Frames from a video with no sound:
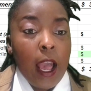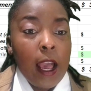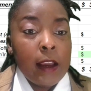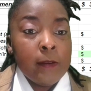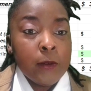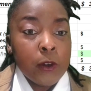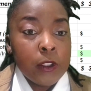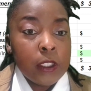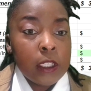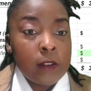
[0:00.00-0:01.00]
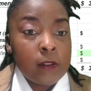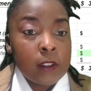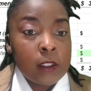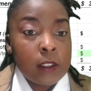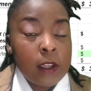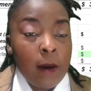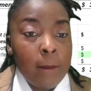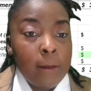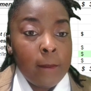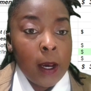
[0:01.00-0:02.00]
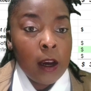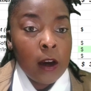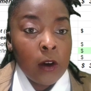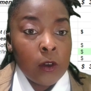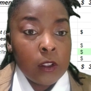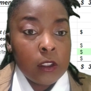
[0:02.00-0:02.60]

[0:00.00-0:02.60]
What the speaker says: I'm going to give this about